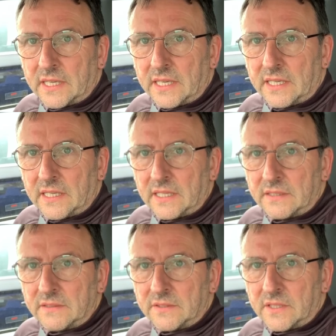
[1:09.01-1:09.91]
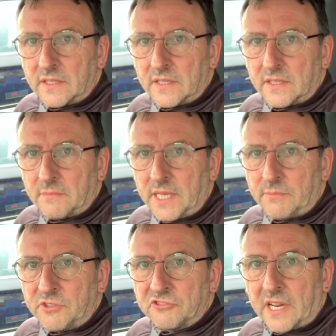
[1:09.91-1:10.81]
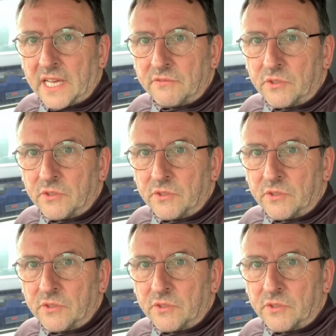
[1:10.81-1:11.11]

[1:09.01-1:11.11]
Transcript: Uh, uh, maybe drive